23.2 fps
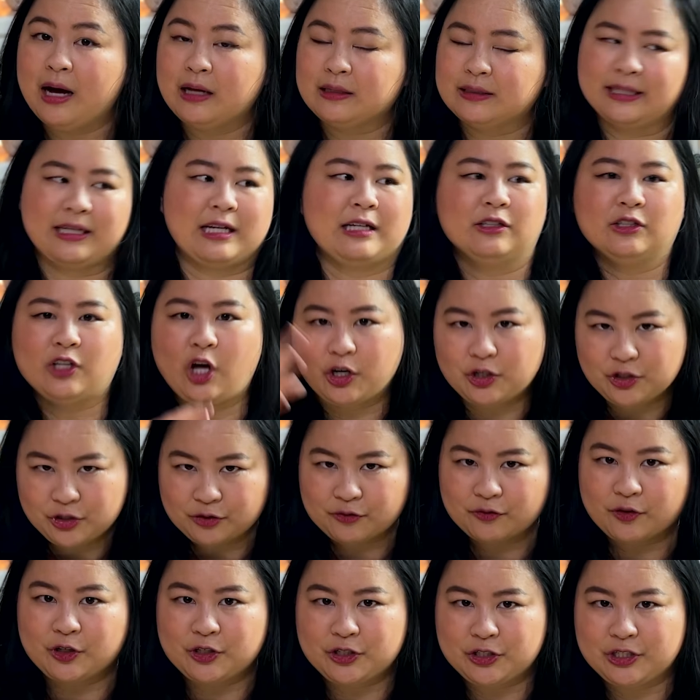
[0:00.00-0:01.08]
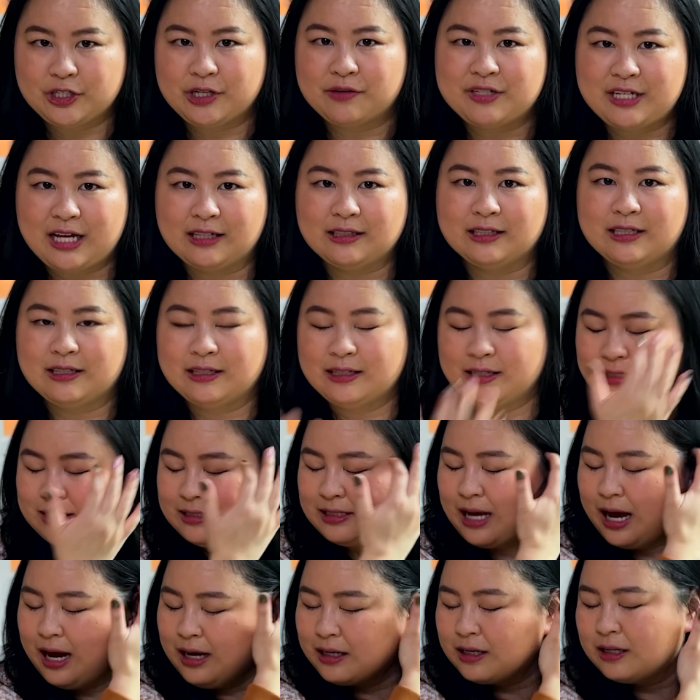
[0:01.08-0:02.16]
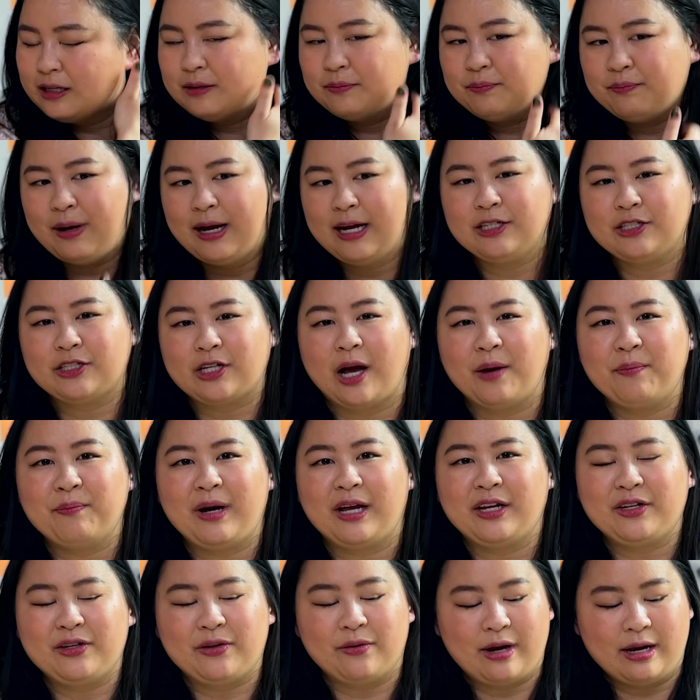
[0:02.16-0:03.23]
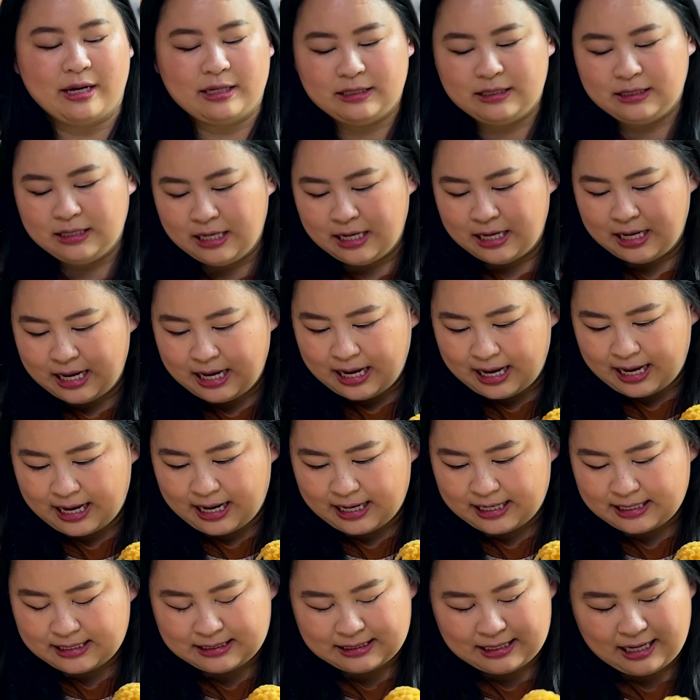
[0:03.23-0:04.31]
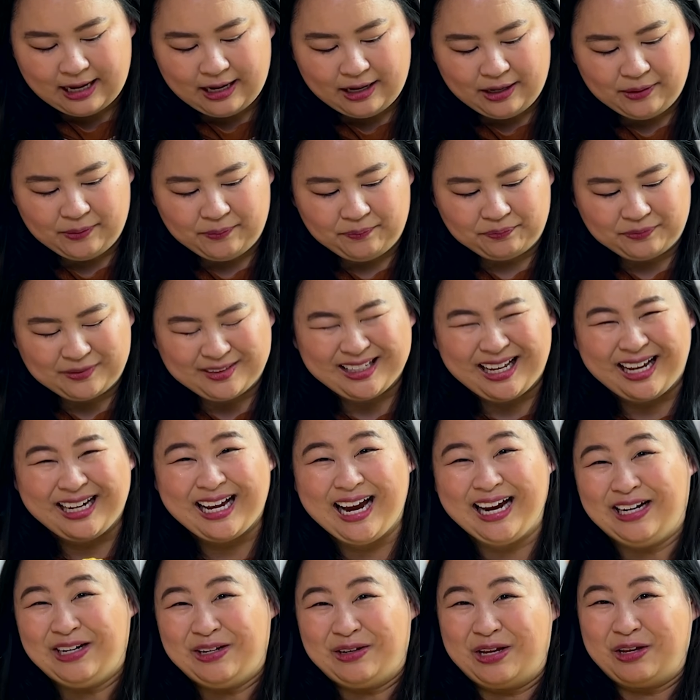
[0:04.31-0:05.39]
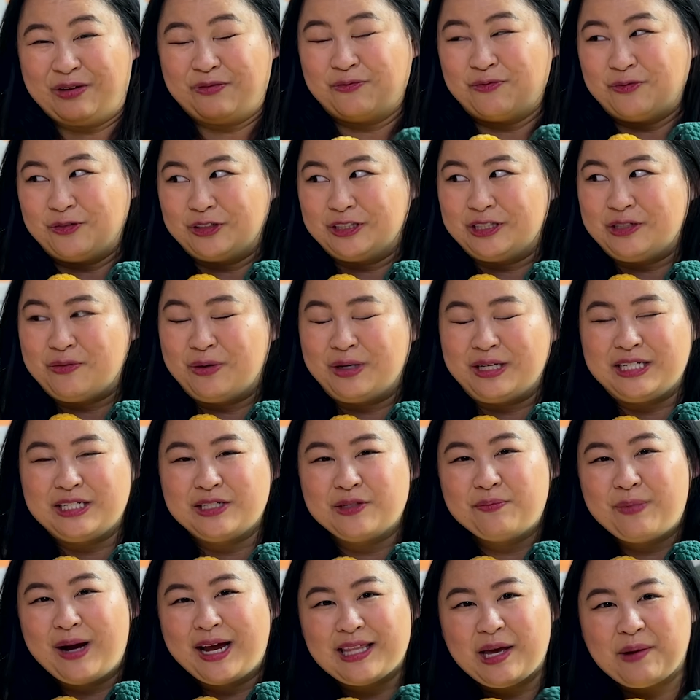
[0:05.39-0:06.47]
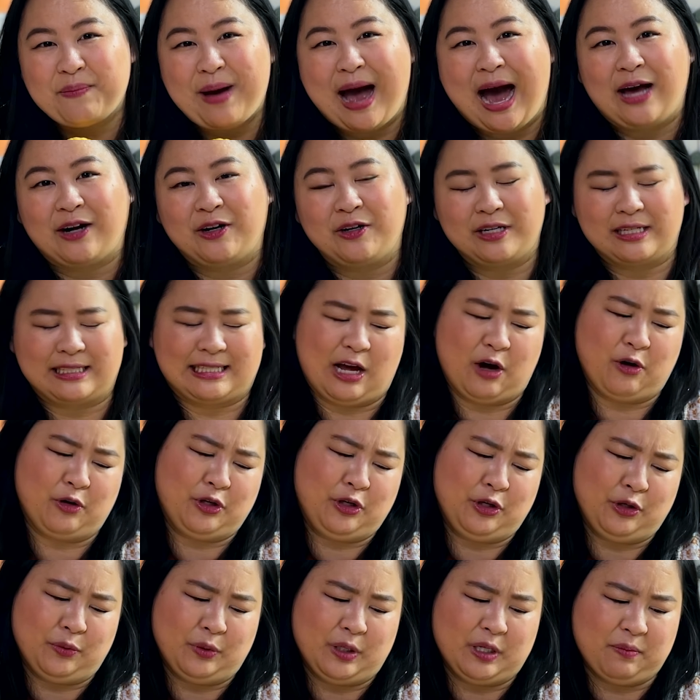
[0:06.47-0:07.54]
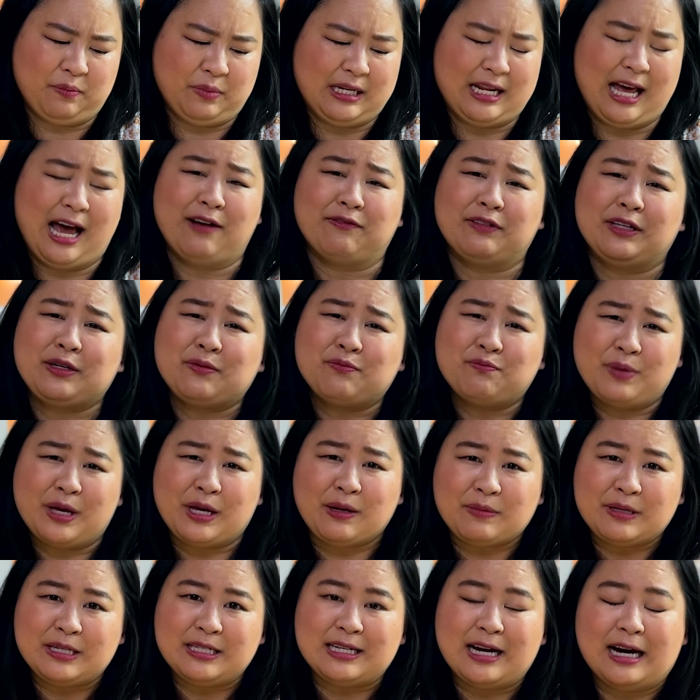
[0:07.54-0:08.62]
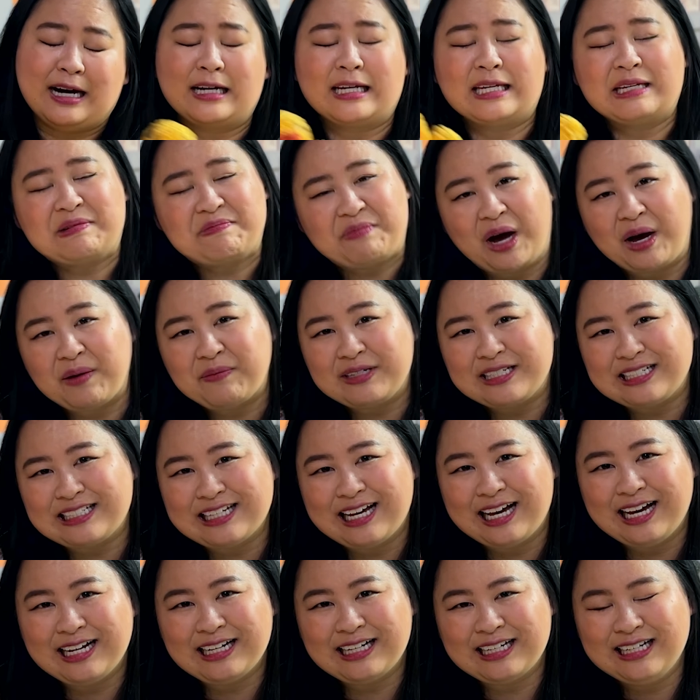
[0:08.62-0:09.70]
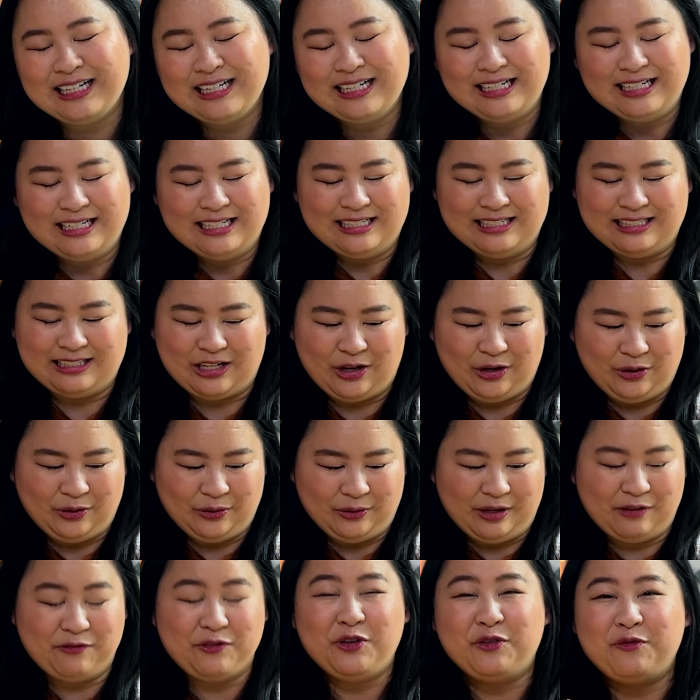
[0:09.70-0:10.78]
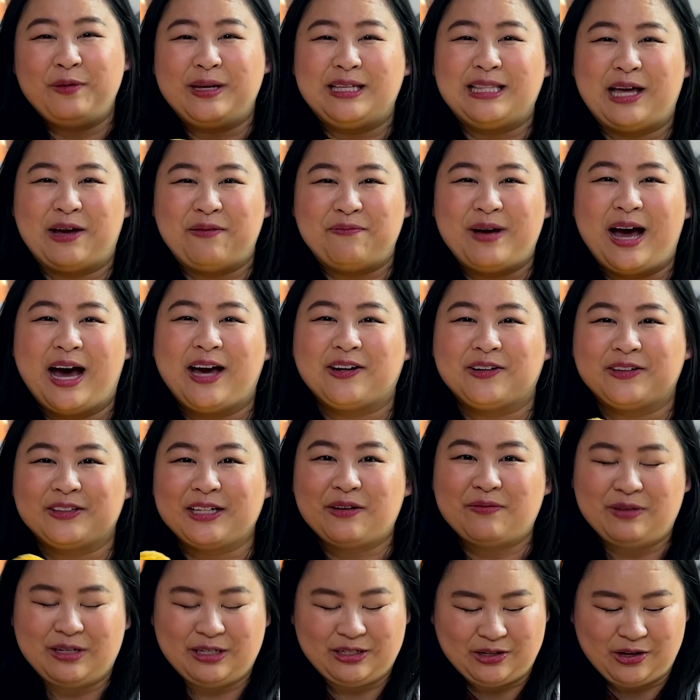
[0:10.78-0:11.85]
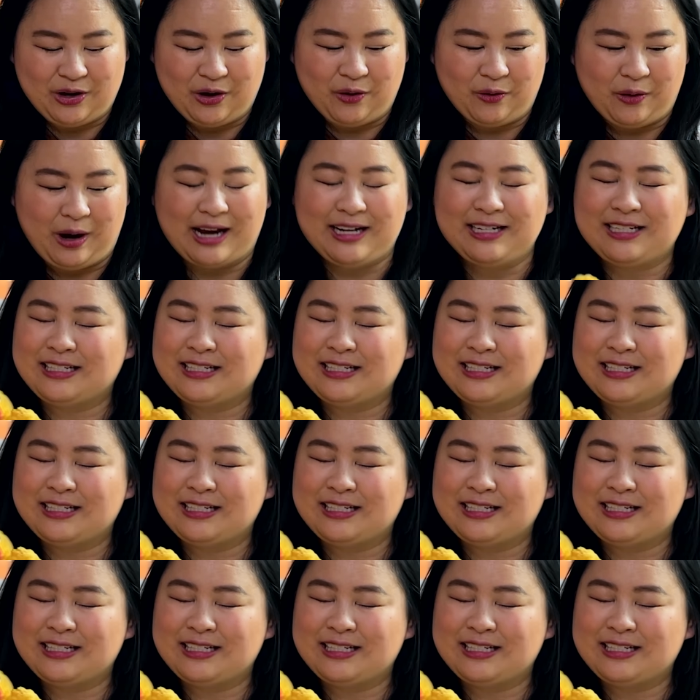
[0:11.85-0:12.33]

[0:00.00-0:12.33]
like a larger version of Della Duck by Shop Mod Threads, and I kind of am really wanting to buy that pattern because how cute would it be to have like baby duck and mama duck? So if you've made that pattern, let me know.